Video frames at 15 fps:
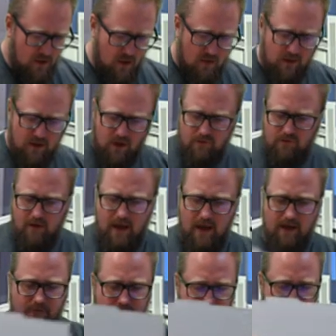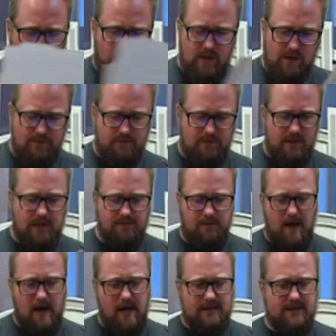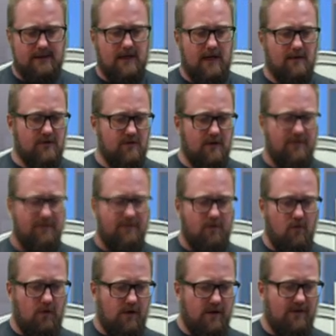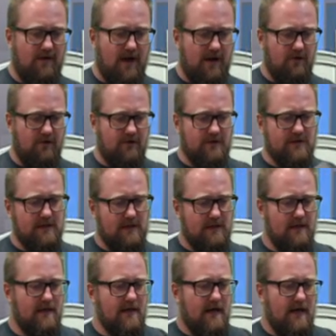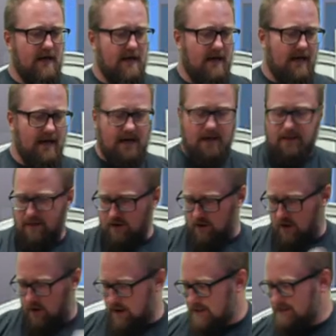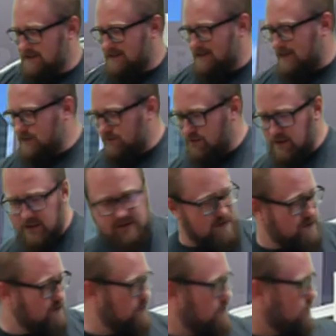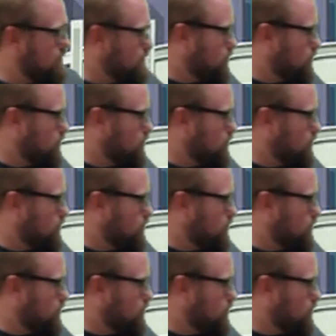They also have, each box comes with 4 dividers. There are accessories that you can use